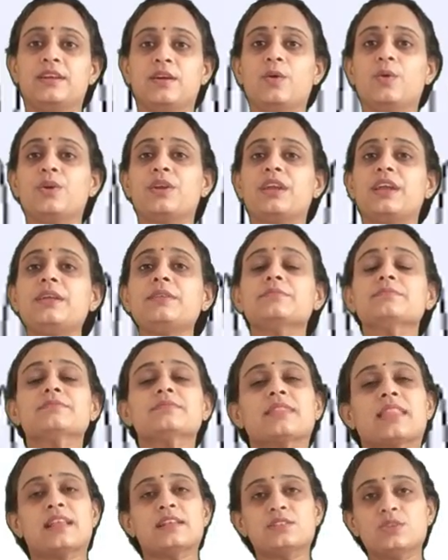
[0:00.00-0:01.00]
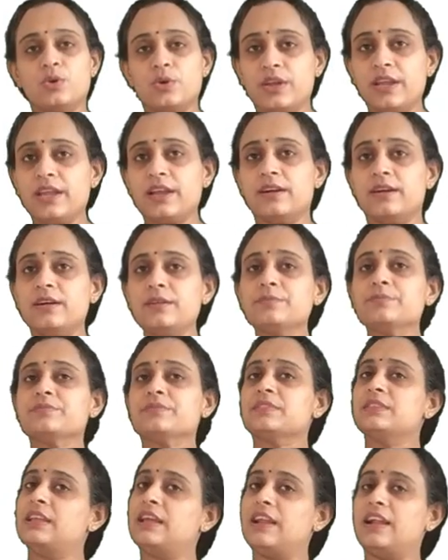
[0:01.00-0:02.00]
Okay, so here
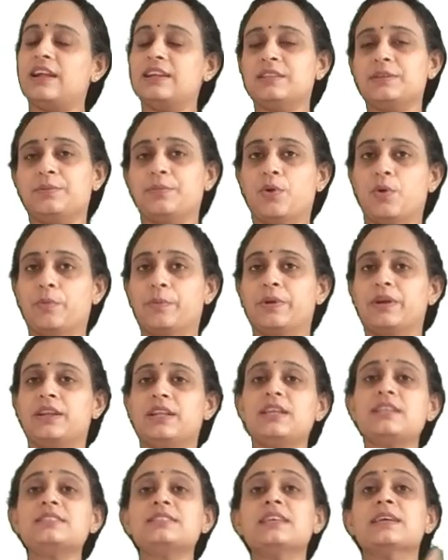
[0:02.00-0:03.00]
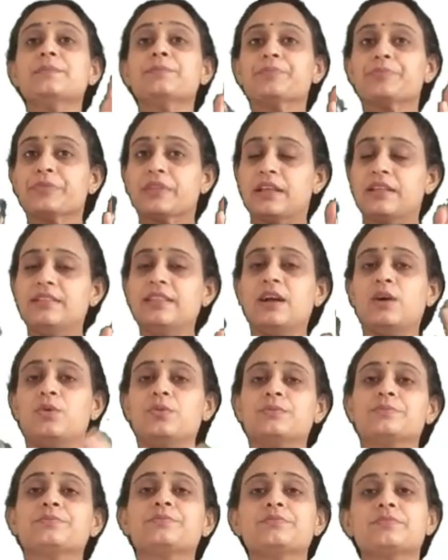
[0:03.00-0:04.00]
there are the properties.
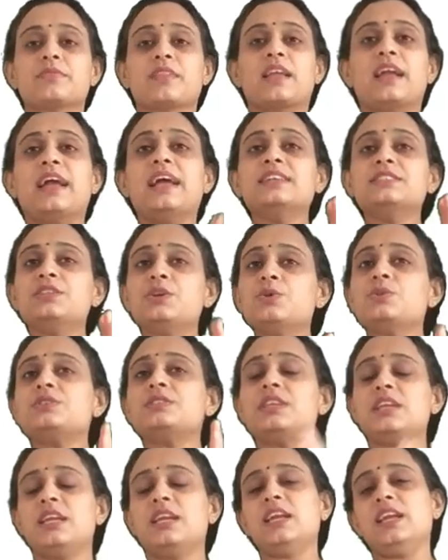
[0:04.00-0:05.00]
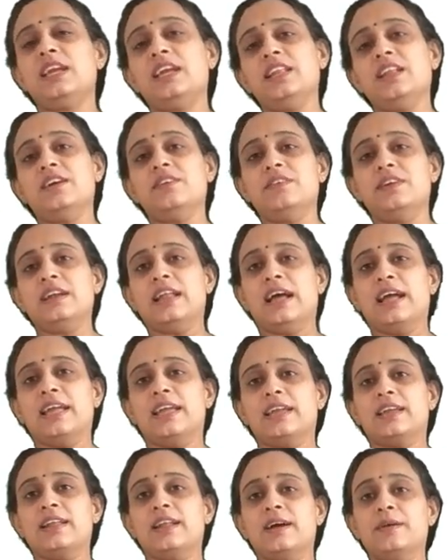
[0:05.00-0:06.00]
Now, as you see in our
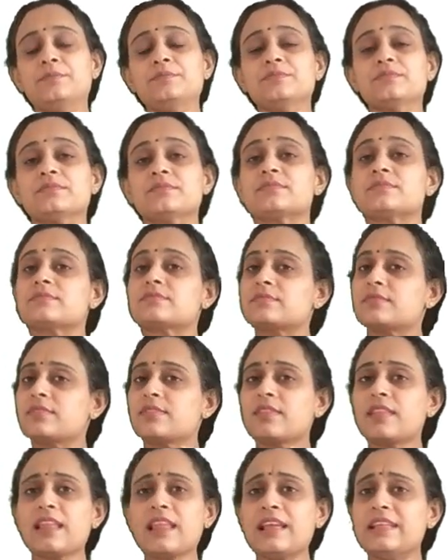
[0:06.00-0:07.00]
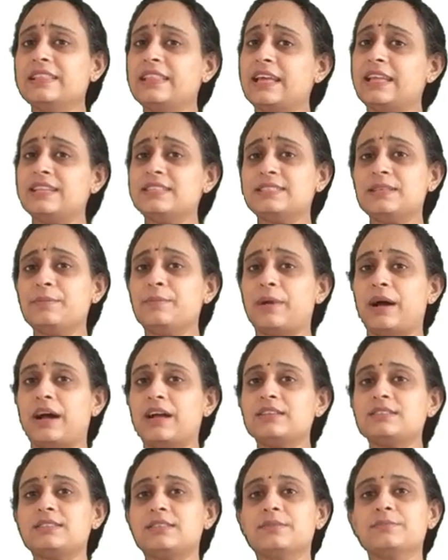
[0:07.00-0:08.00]
diagram, there is a
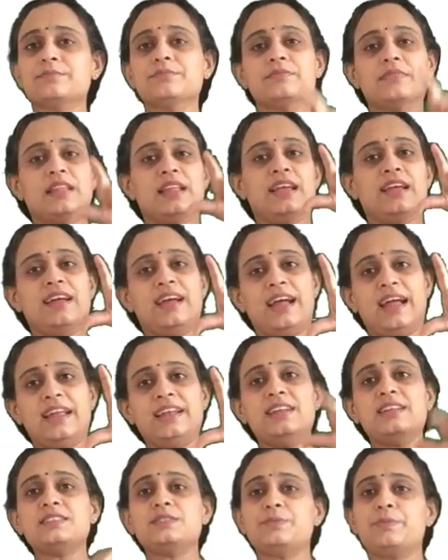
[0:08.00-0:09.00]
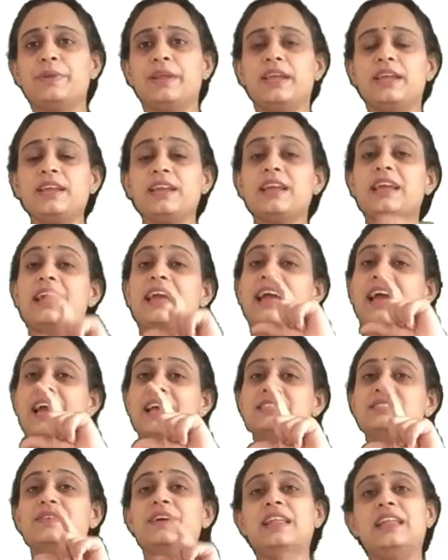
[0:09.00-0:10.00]
mass and a spring
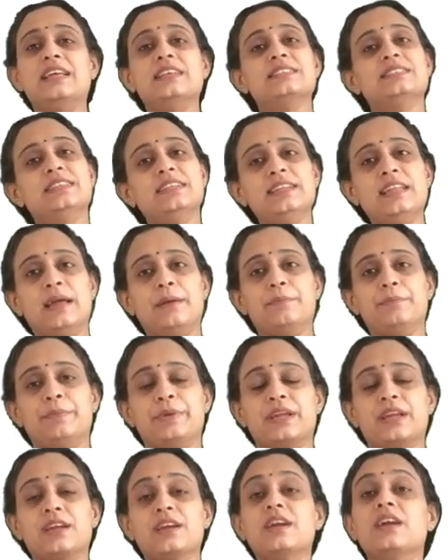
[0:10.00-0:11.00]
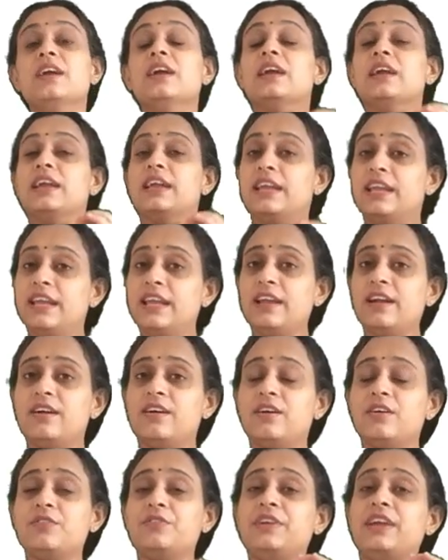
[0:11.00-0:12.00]
as well as the damping.
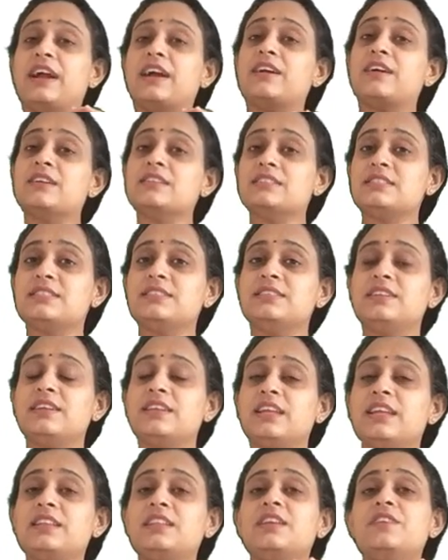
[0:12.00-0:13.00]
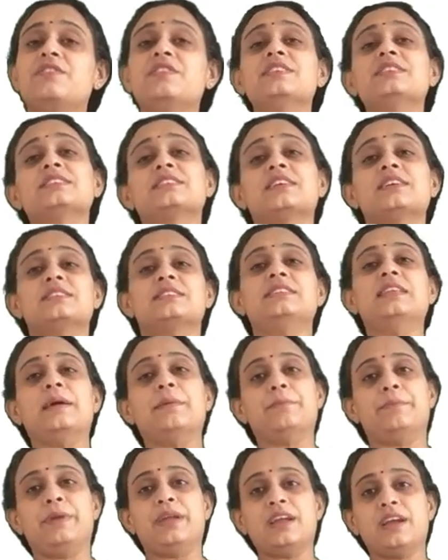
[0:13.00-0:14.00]
Here we are considering the viscous
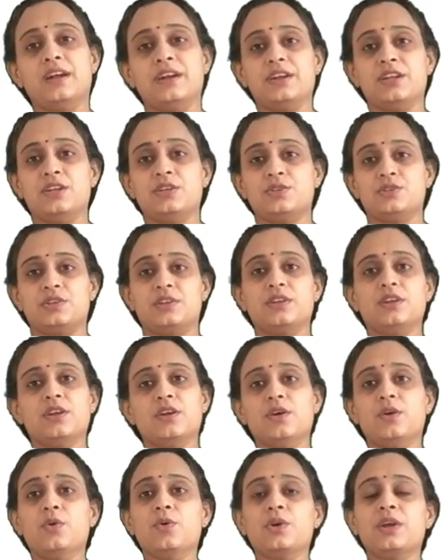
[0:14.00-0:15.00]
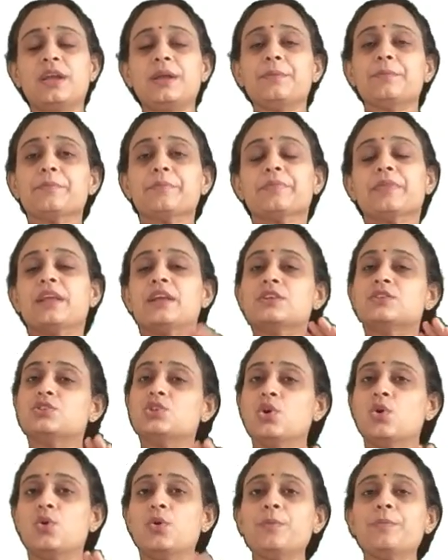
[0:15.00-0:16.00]
damping condition. Okay,
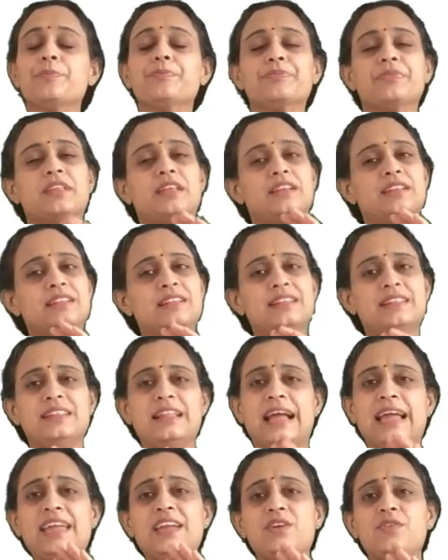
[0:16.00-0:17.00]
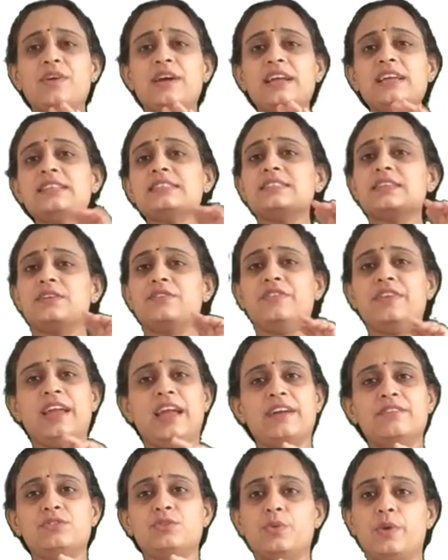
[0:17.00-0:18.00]
so likewise we
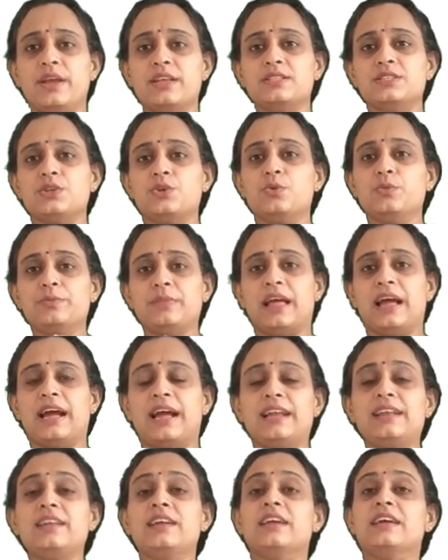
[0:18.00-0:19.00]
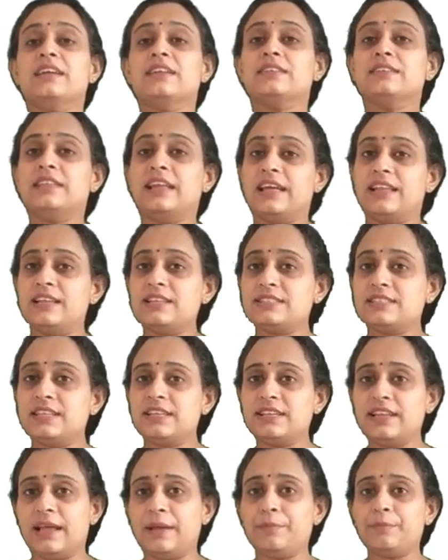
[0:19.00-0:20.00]
have to assume that there is
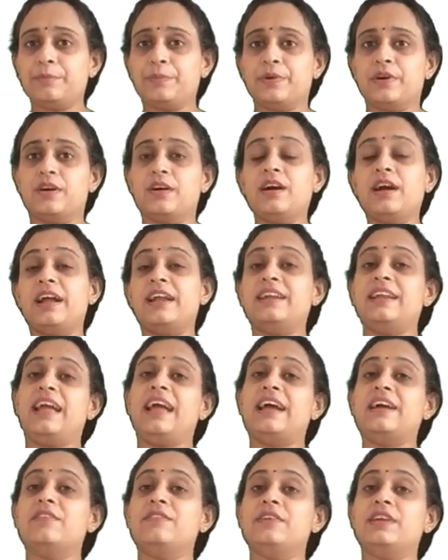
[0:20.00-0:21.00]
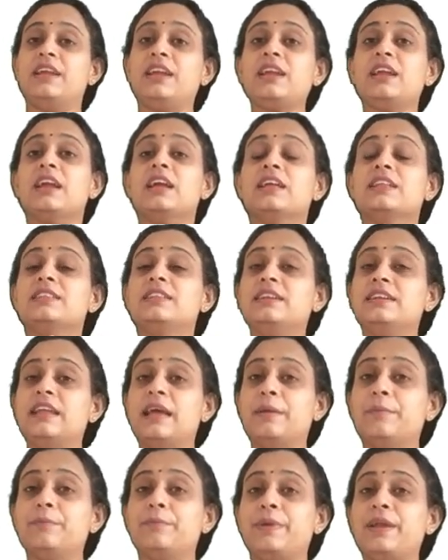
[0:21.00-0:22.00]
the damper and having the
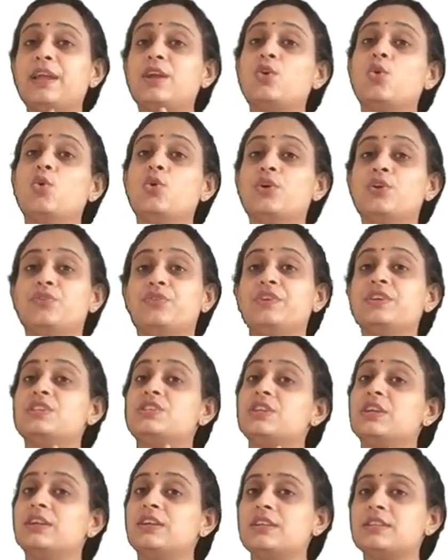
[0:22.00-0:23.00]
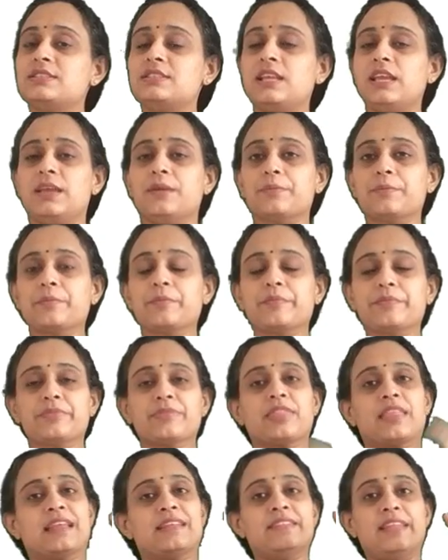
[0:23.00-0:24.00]
damping coefficient C.
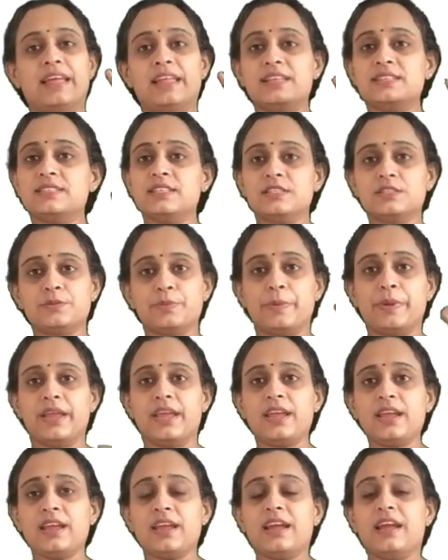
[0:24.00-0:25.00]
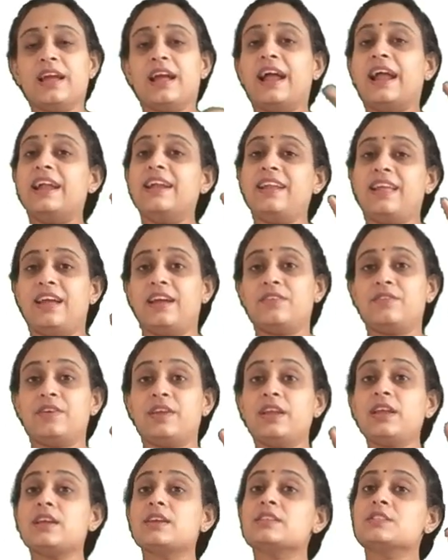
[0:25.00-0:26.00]
There is a spring and
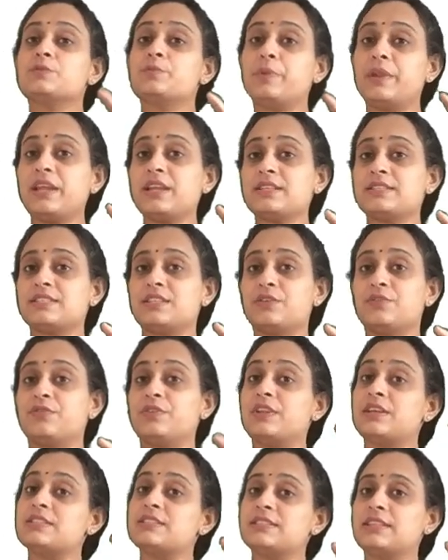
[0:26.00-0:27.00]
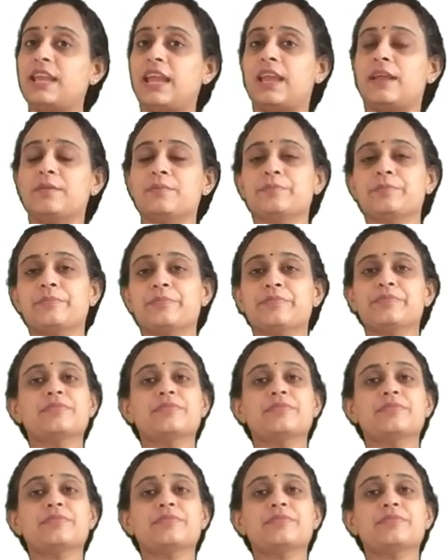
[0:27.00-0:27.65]
having spring stiffness K.